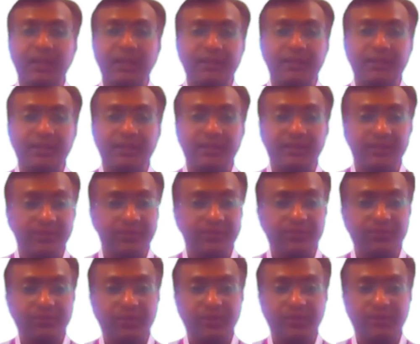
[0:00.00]
This is
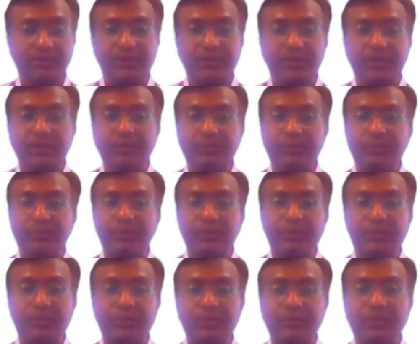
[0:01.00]
caused
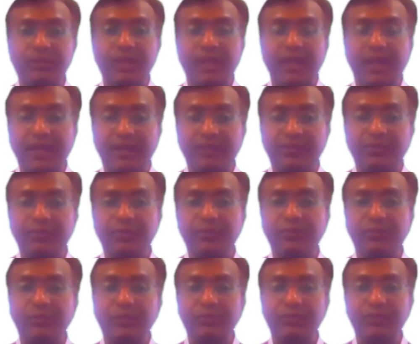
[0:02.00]
because as you
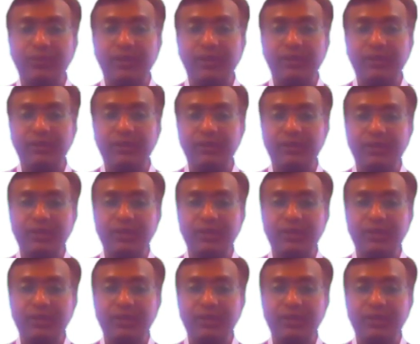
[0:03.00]
do the work,